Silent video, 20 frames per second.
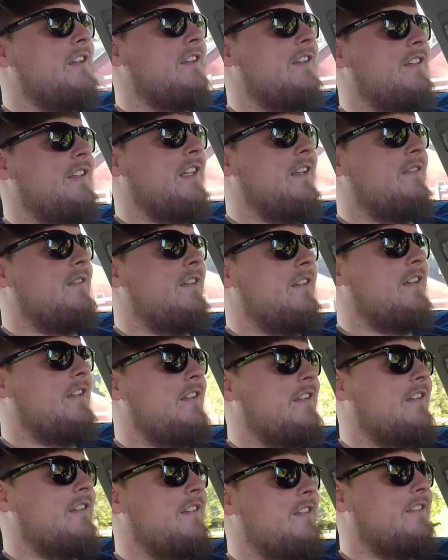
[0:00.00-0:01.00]
Give
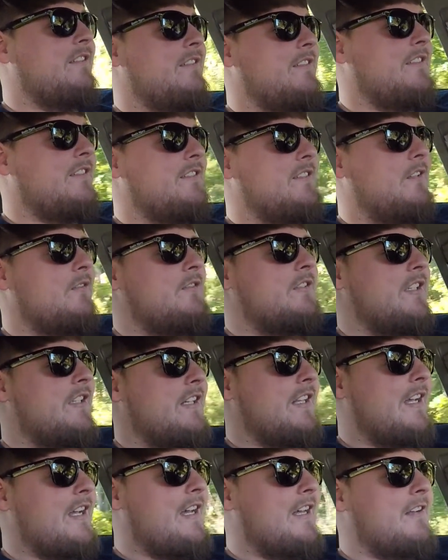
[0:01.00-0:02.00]
the associate
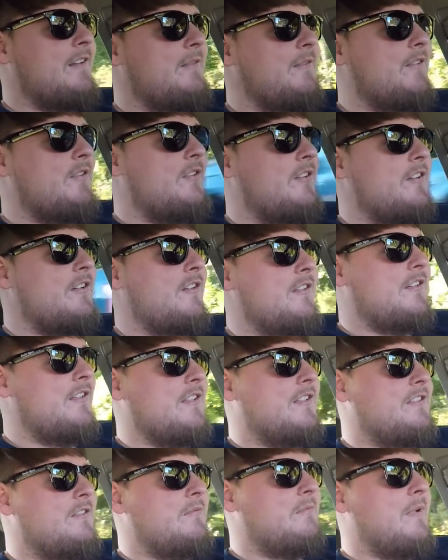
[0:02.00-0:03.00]
the items, or
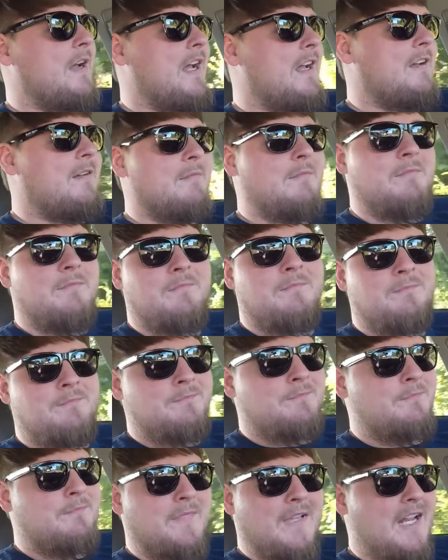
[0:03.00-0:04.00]
did you buy them?
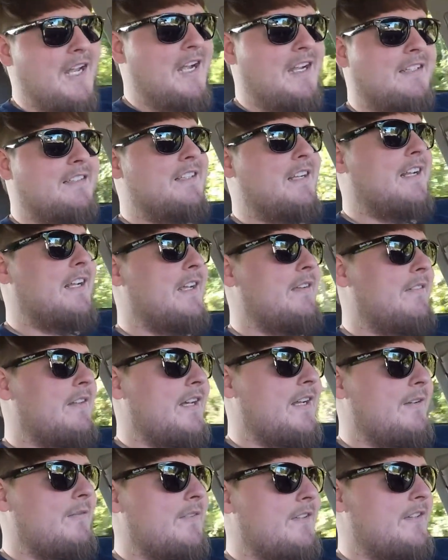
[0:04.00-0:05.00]
And I said, I gave the
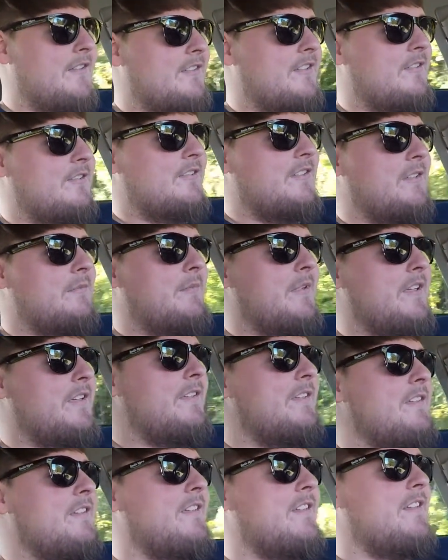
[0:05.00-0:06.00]
item to the associate. But
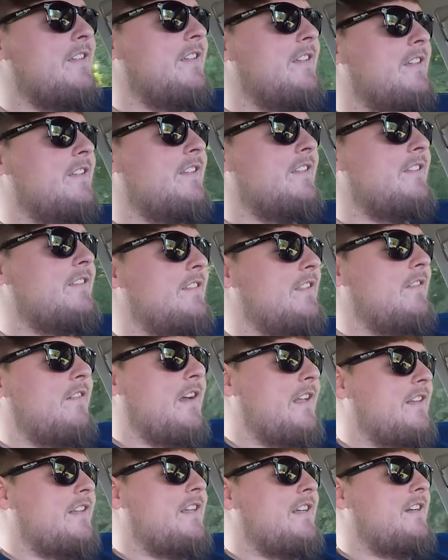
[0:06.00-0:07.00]
see,
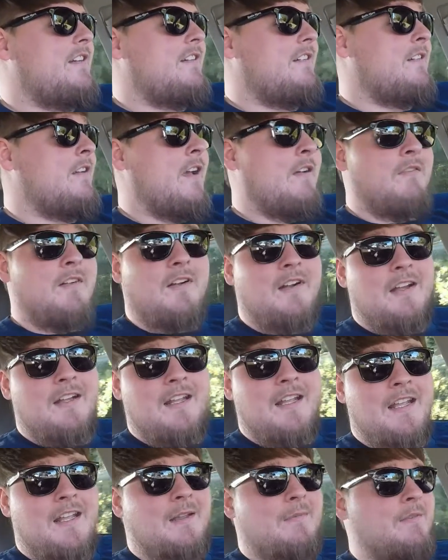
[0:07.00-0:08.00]
right there, I've never had
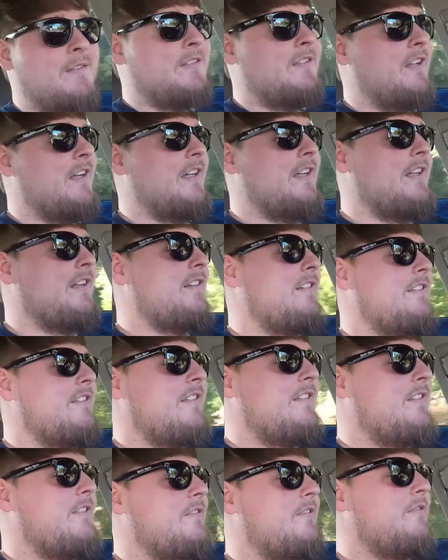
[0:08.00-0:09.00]
that happen. So I
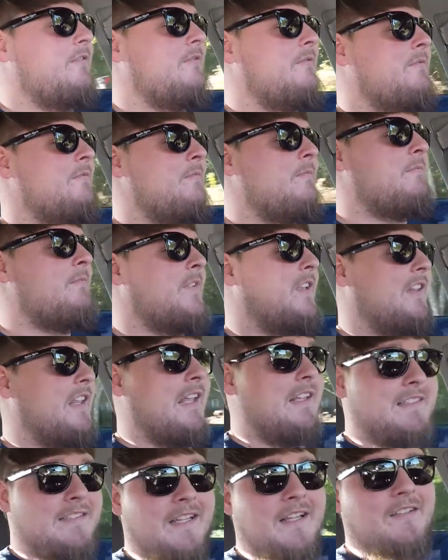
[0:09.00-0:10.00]
guarantee you, cause
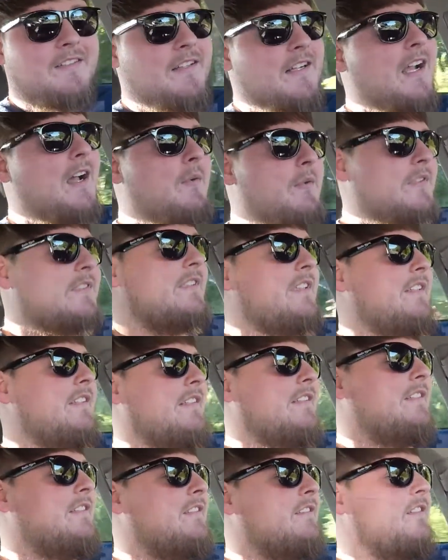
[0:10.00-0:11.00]
that sounds like I was
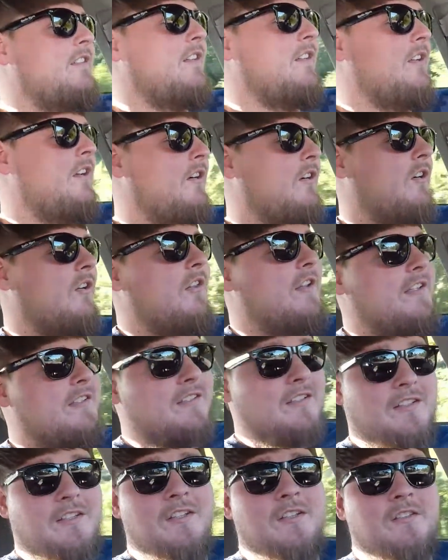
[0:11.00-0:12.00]
stealing, or at least
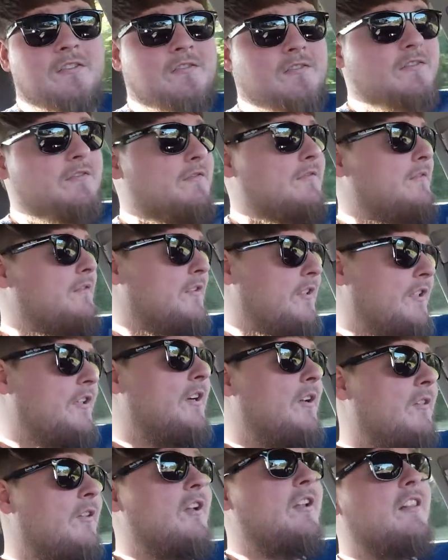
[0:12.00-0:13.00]
accused, or, you know, looked